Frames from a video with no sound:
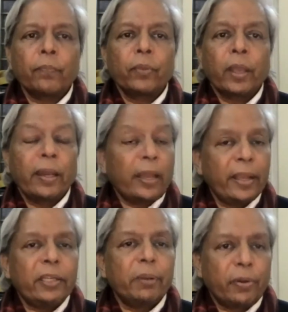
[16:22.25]
an IIT
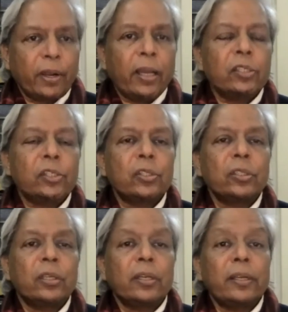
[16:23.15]
Madras
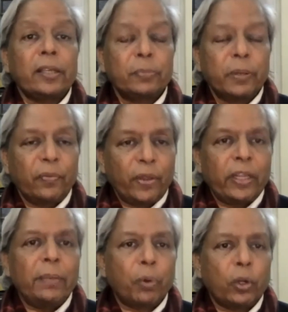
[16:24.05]
has been a very
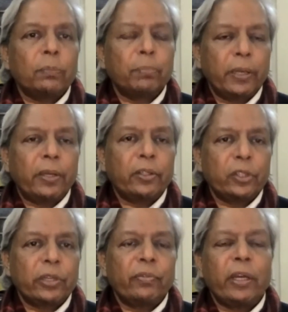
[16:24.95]
important player in
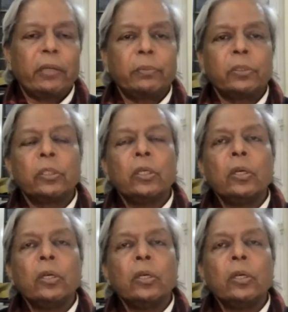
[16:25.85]
this environment,